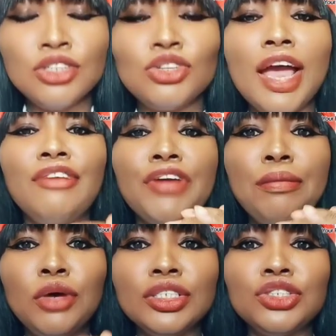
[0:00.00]
So every
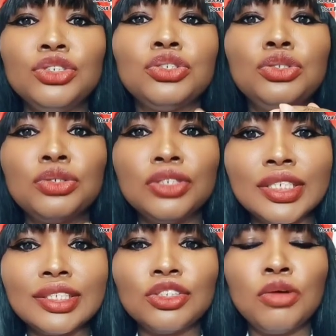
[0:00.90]
month you should do
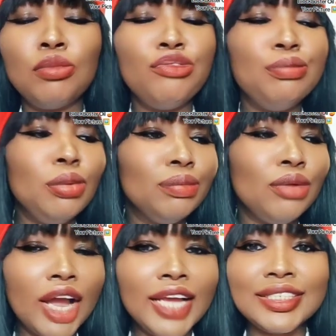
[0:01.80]
this to remove
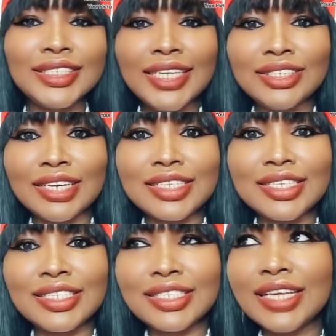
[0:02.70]
blockages,
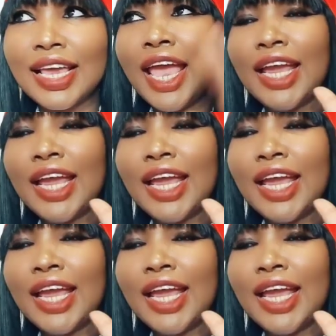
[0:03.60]
hindrances.